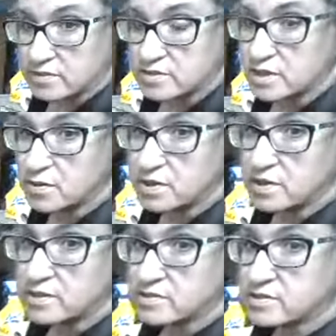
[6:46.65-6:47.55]
So
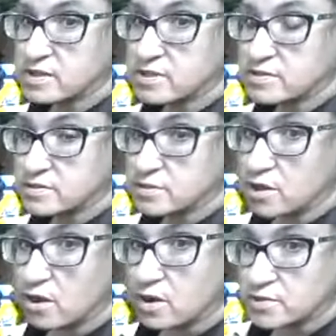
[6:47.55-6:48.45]
it's their
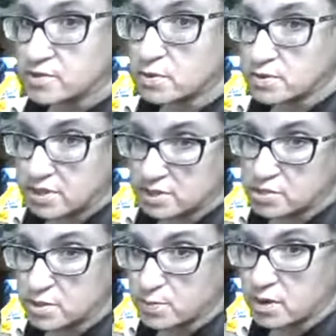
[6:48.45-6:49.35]
heart and soul is
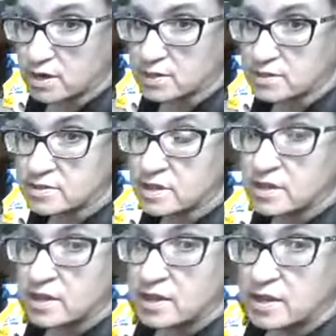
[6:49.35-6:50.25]
into their product,
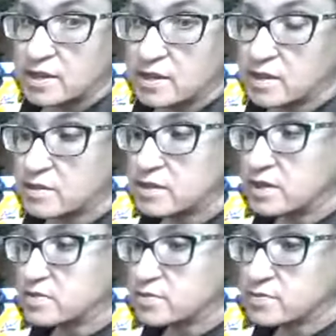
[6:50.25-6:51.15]
and they
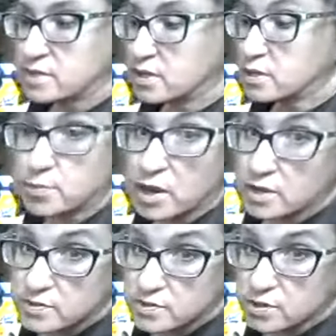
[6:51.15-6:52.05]
have some, and the
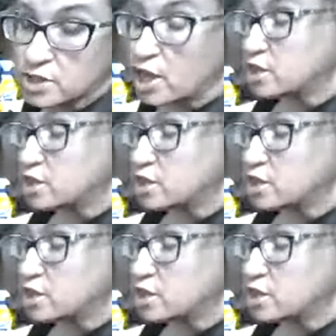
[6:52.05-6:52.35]
product is good.